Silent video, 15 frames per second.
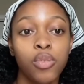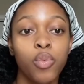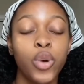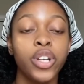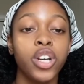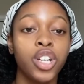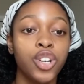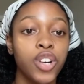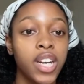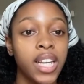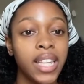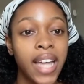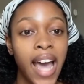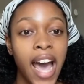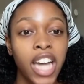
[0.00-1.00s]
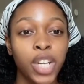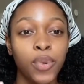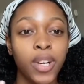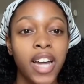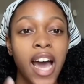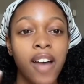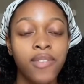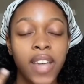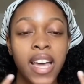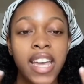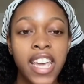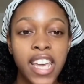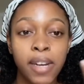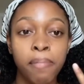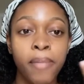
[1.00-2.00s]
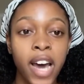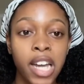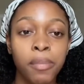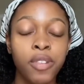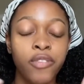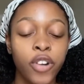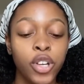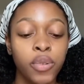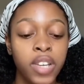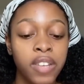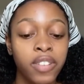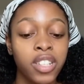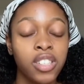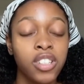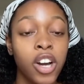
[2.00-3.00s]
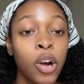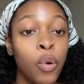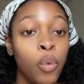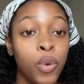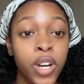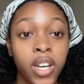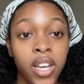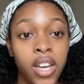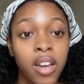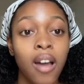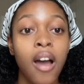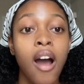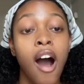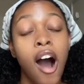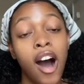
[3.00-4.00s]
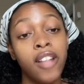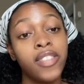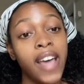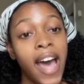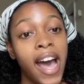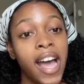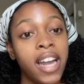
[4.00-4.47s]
when you're creating the ad you want to have that in mind before you even start working on the ad